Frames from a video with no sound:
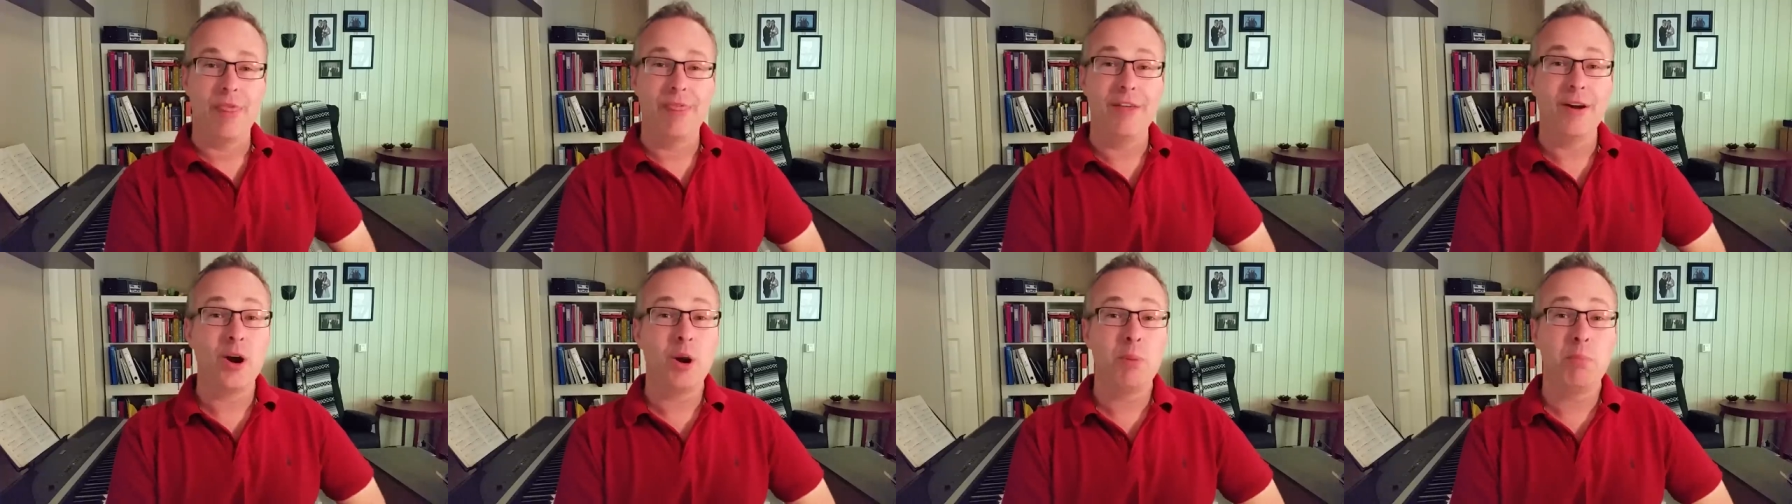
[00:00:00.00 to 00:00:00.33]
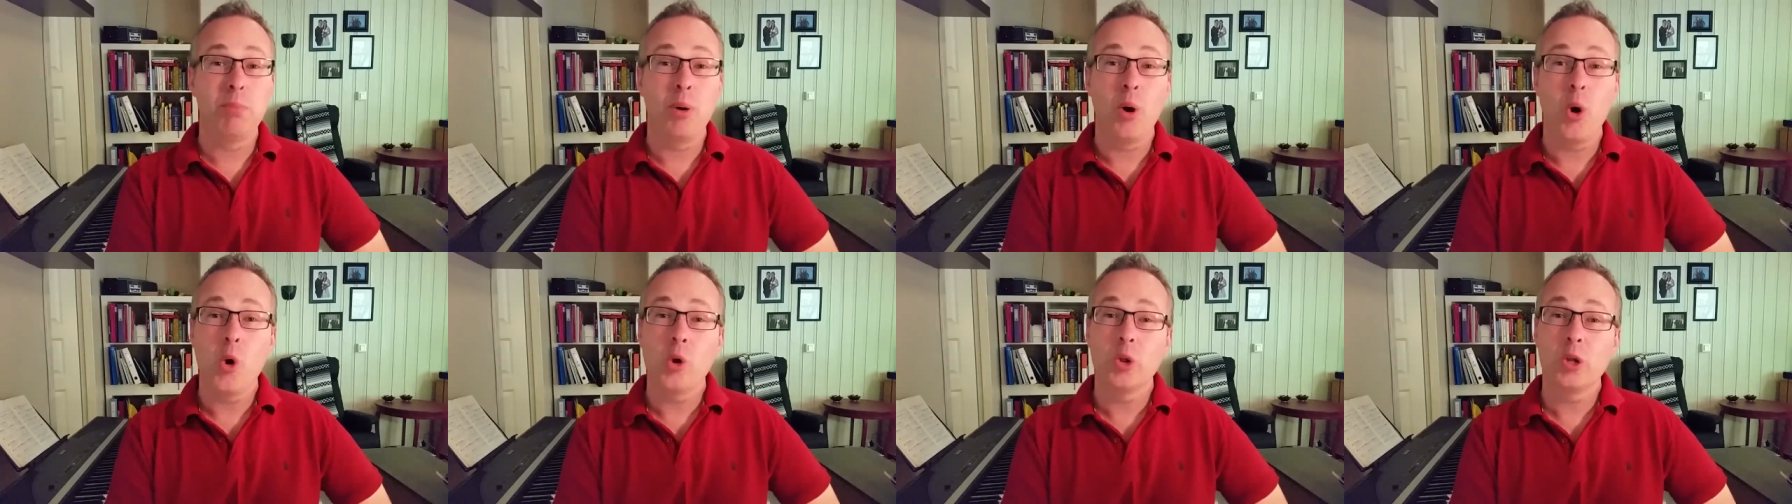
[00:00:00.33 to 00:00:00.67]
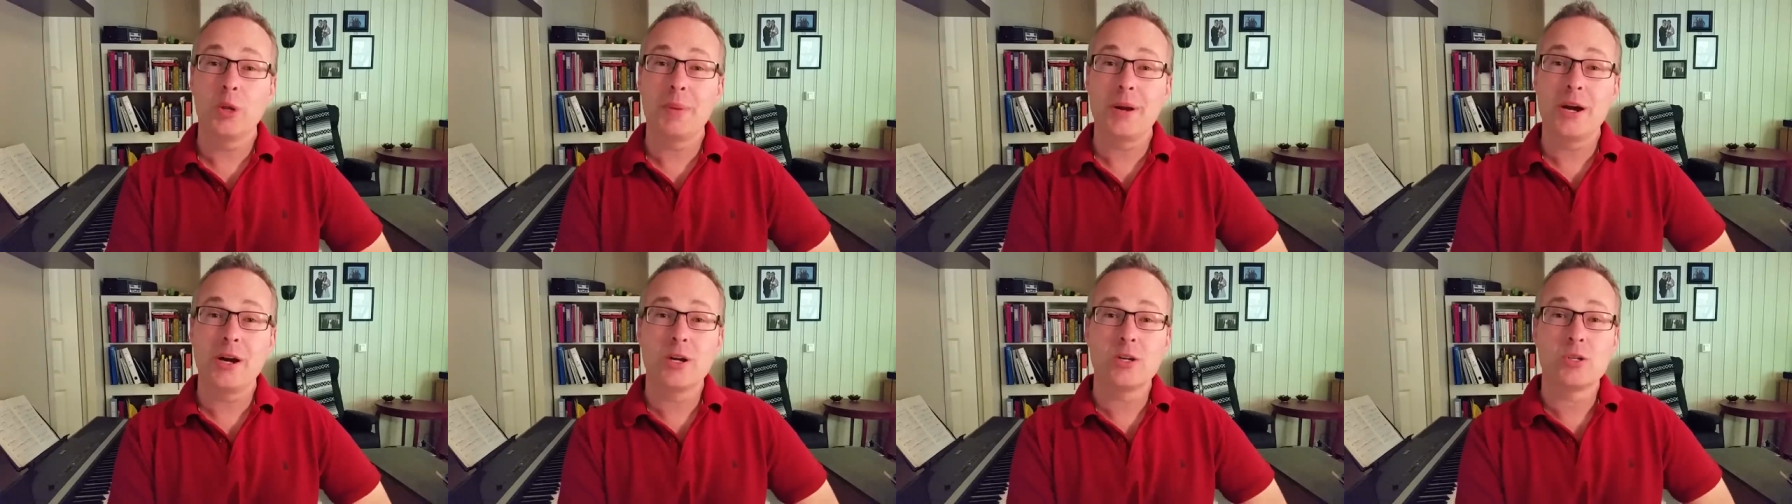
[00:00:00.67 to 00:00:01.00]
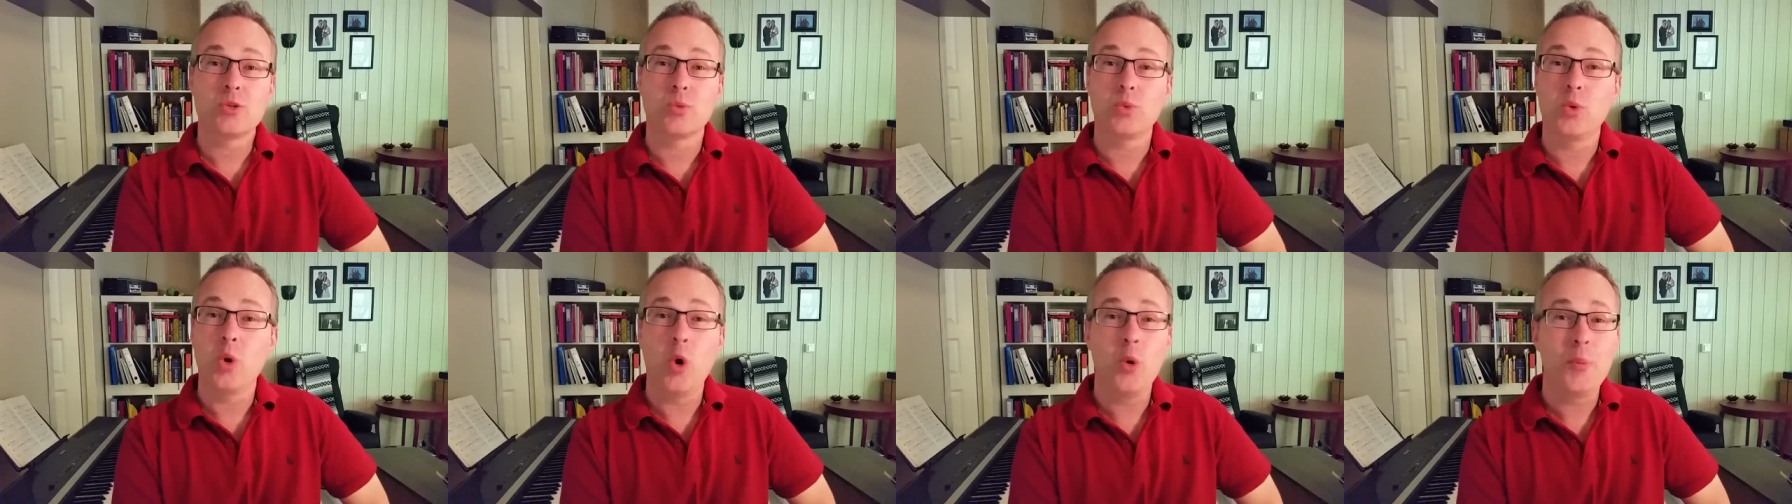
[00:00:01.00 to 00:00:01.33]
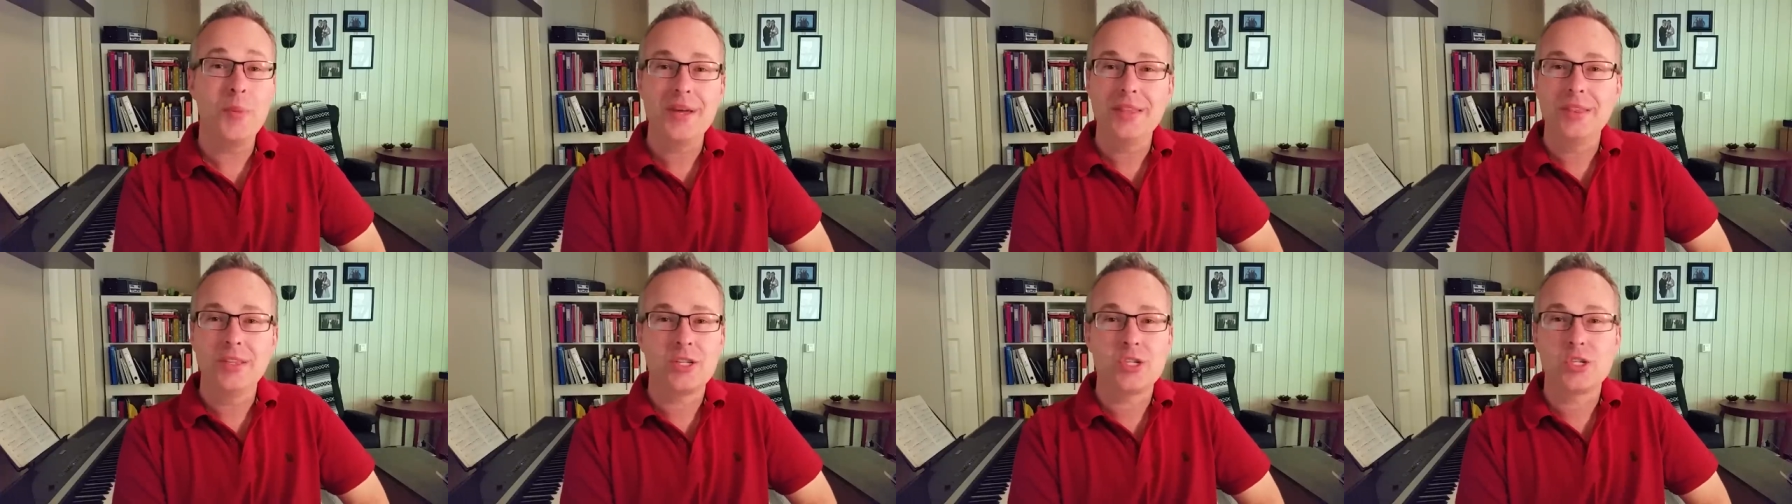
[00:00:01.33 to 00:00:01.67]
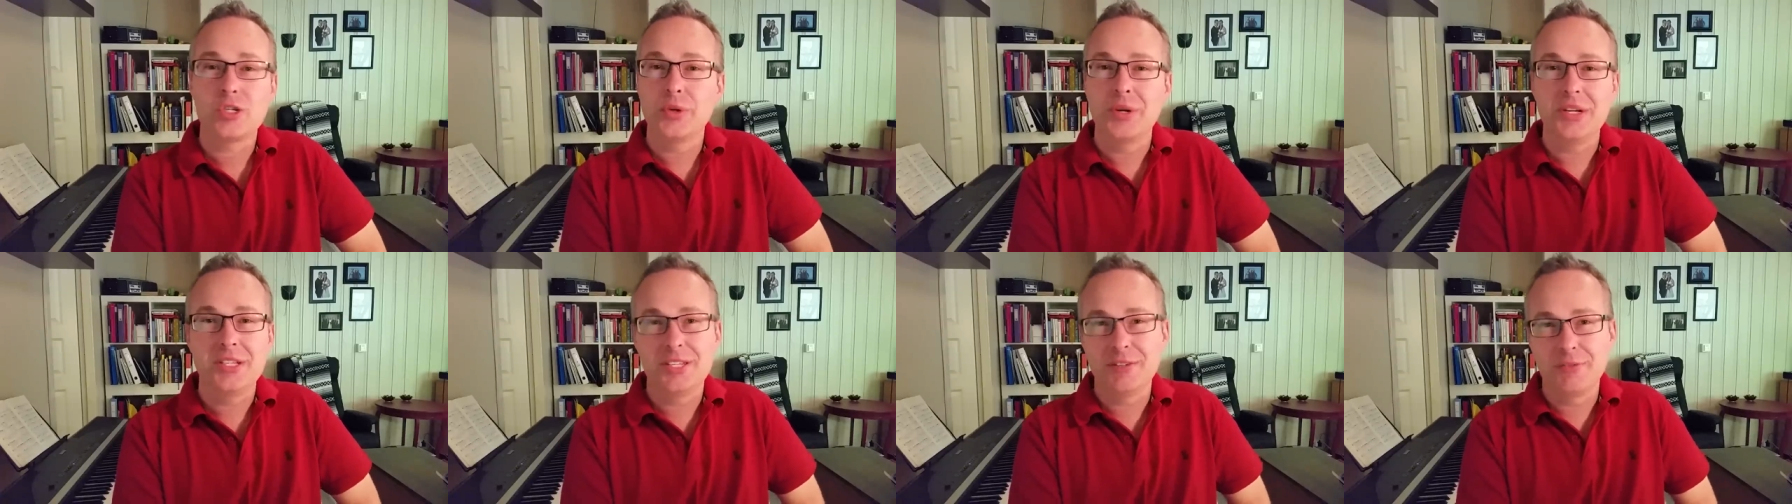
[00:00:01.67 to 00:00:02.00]
There are polar bears roaming the
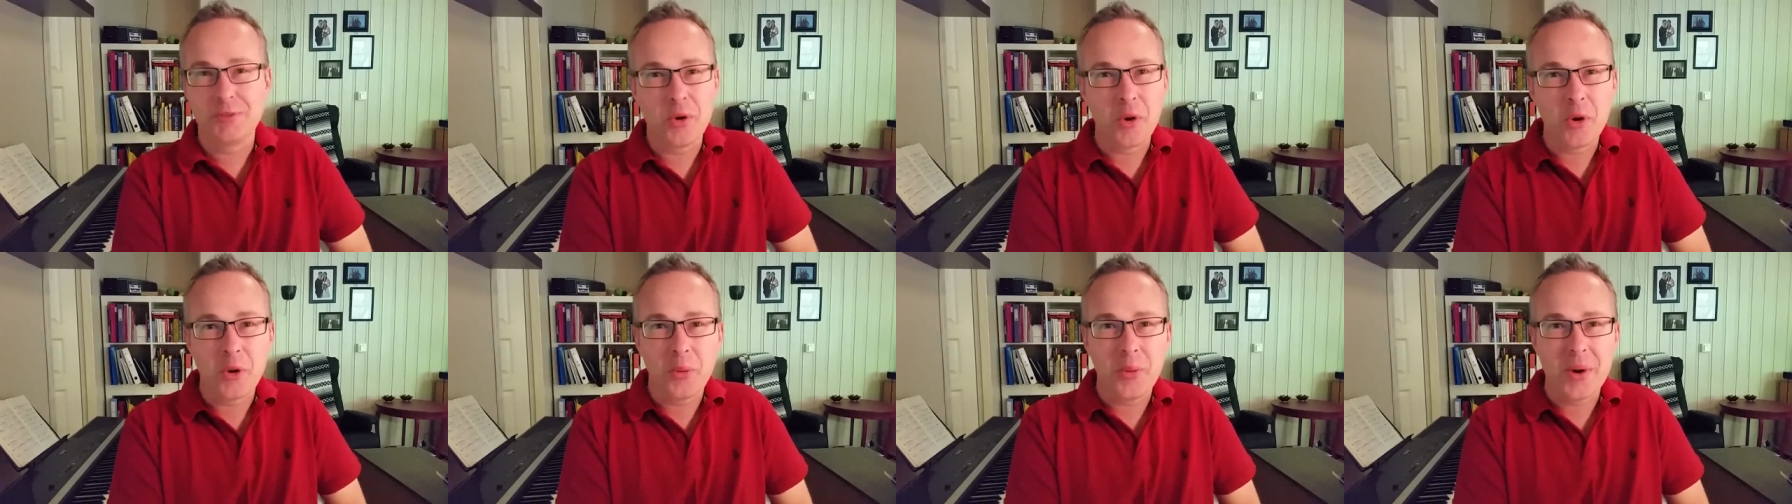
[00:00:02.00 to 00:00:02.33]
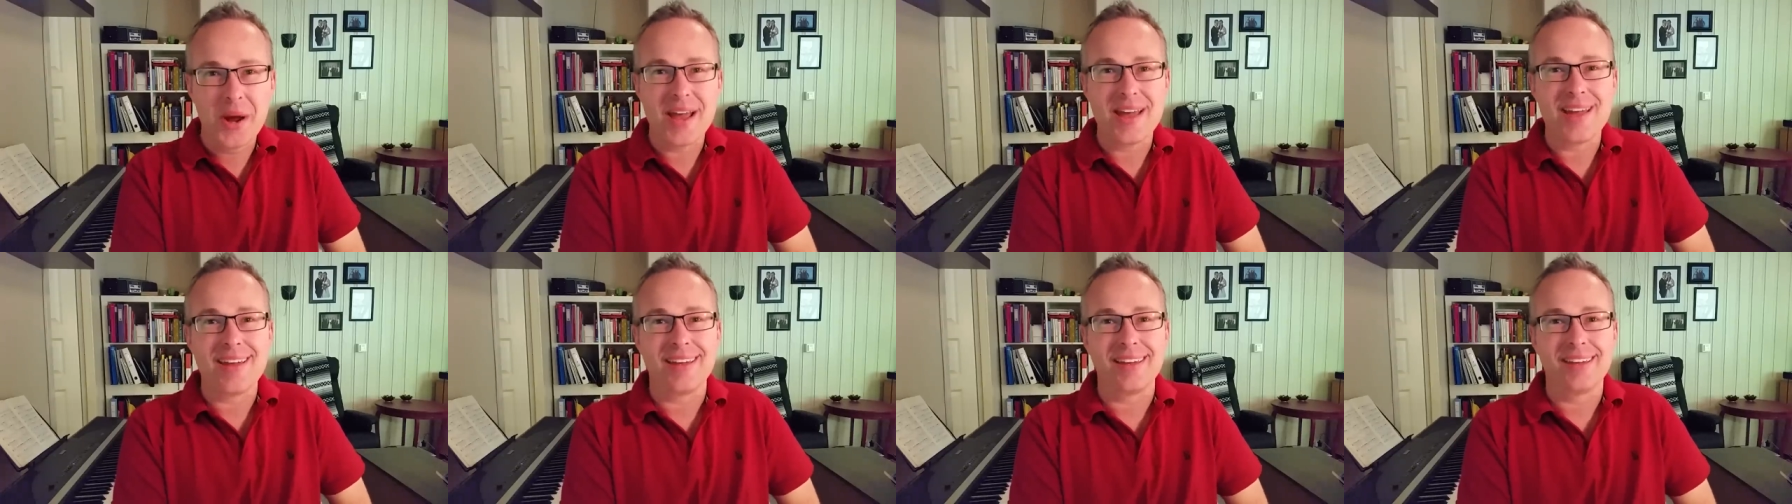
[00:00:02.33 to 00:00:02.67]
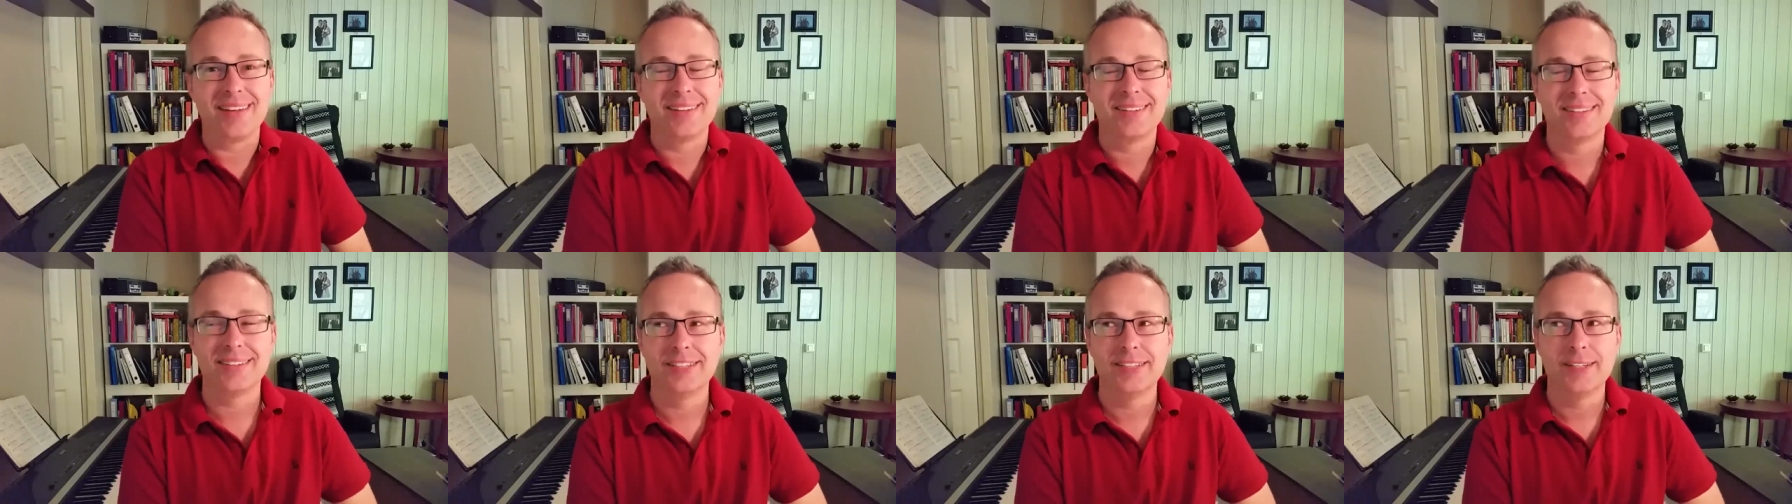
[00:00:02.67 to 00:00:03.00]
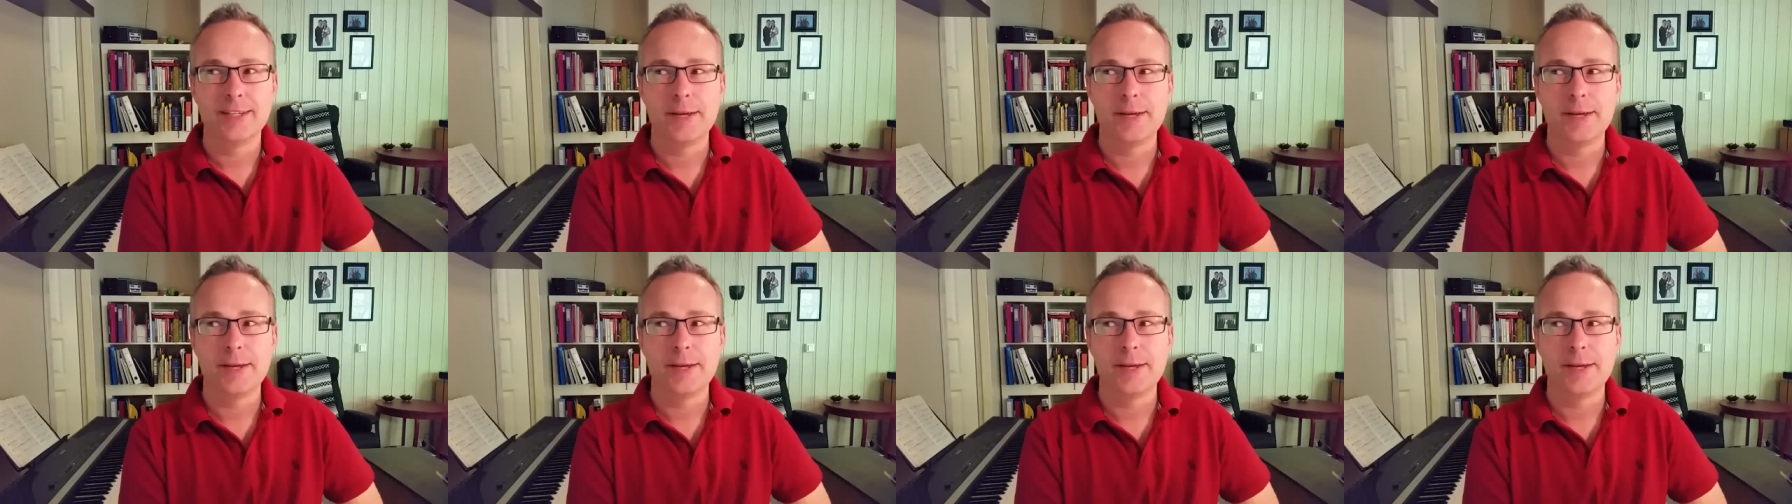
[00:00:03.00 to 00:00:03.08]
streets of Norway.